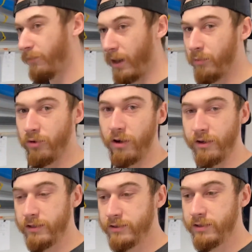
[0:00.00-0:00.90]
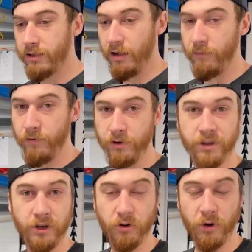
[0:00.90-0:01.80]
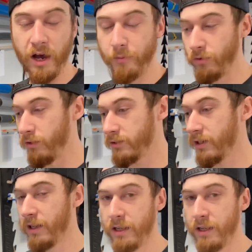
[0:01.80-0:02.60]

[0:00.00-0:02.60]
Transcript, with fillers: my products for TL Wrap Tools.